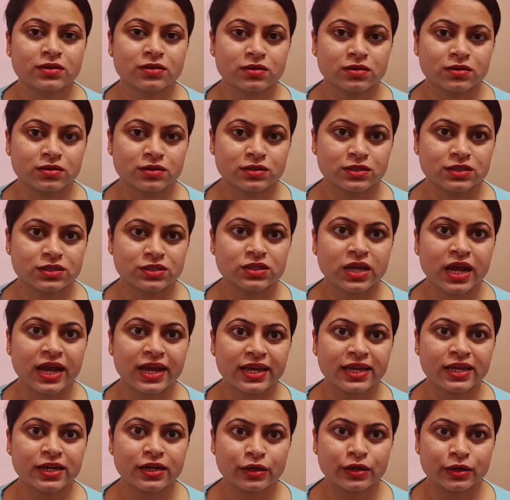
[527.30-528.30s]

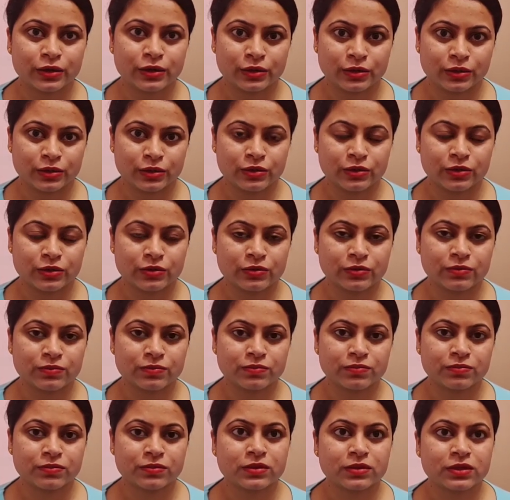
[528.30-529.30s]
style
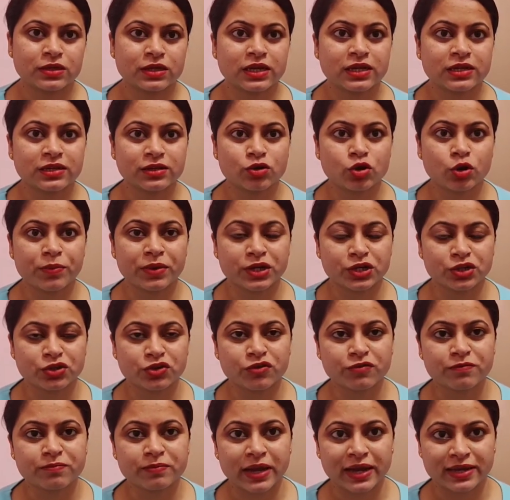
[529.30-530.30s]
in comedy
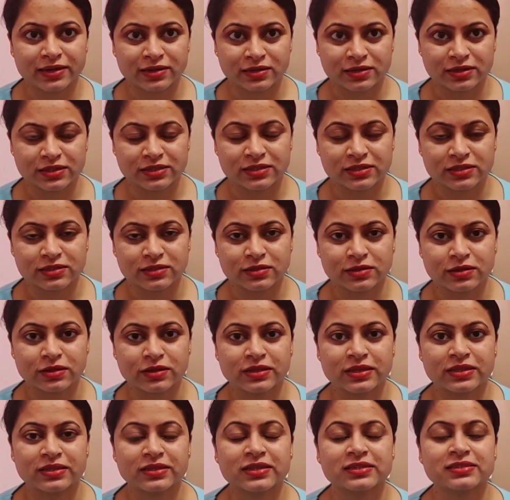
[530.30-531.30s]
of manners,
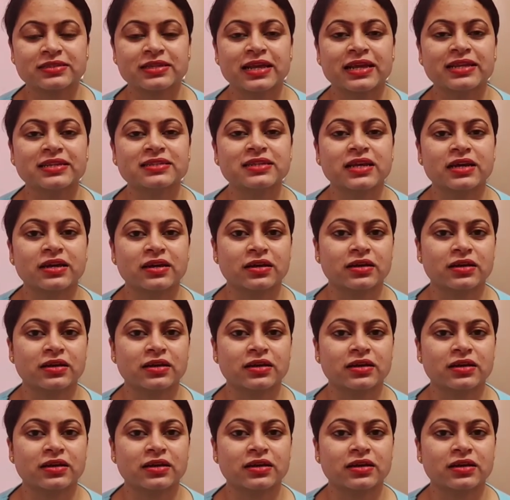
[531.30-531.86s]
in the sense